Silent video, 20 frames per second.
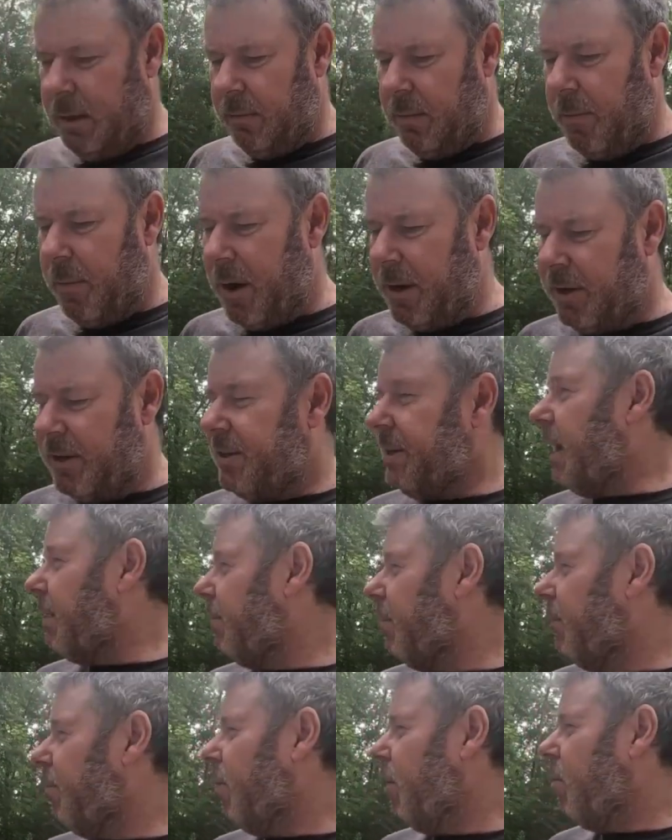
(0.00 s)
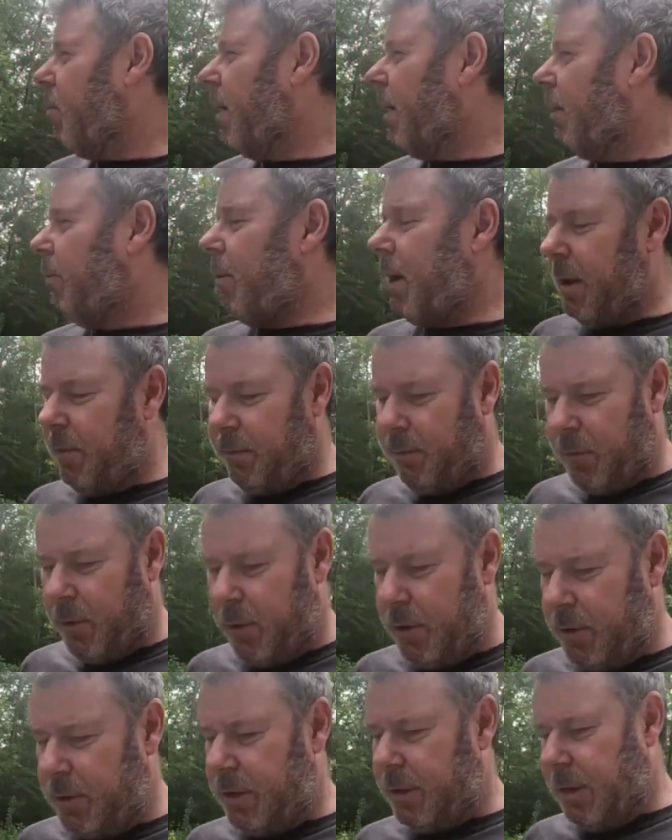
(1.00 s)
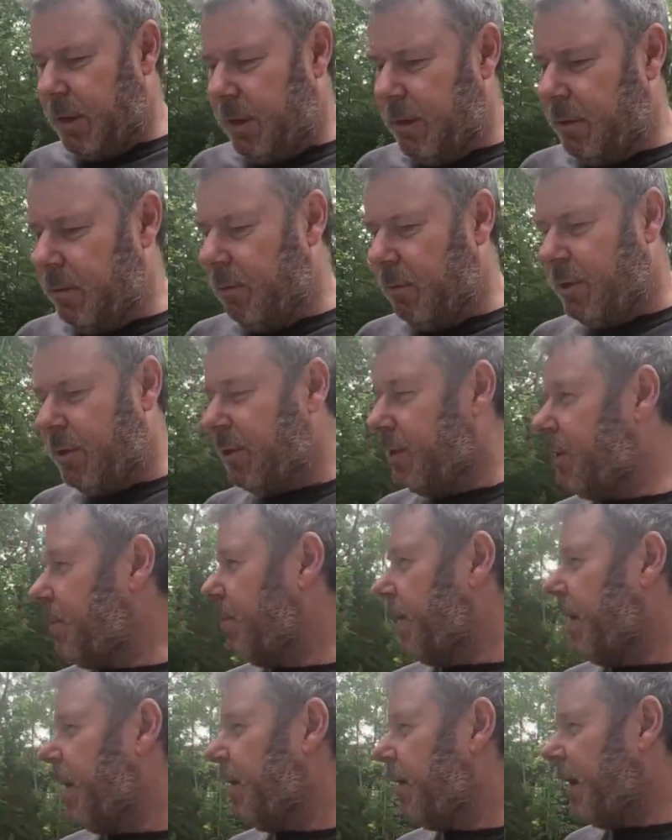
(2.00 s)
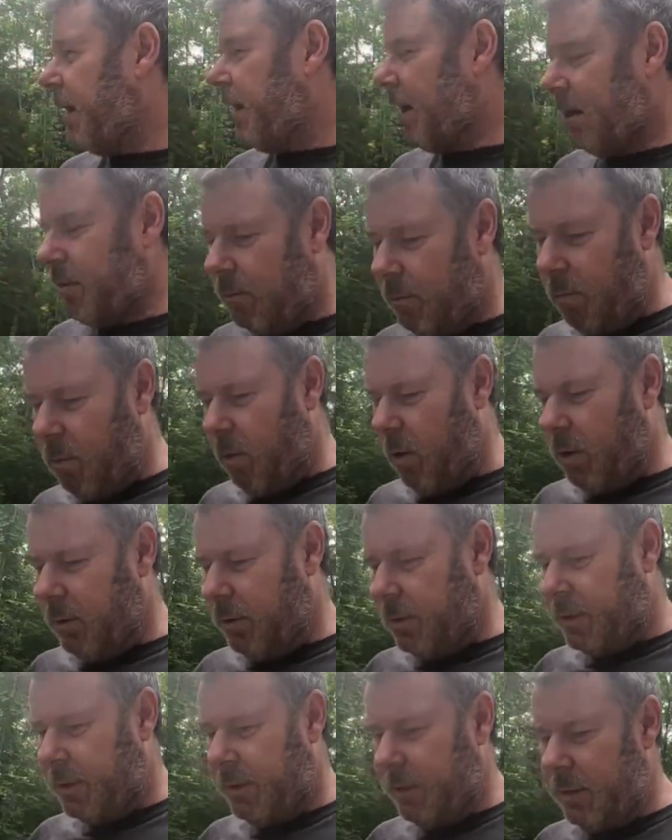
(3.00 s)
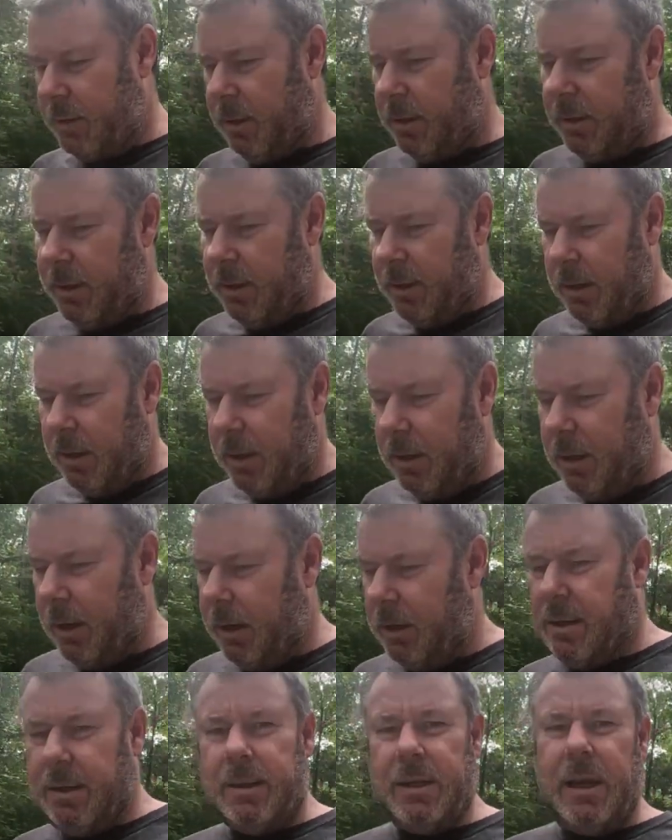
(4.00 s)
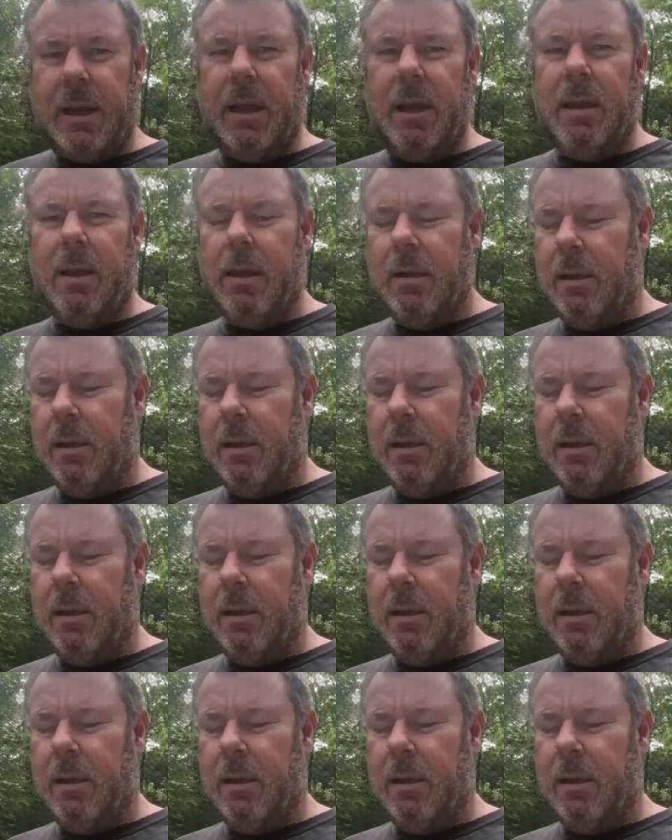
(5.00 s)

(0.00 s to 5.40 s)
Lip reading: We might just start with one array first, which is about 800 watts, and see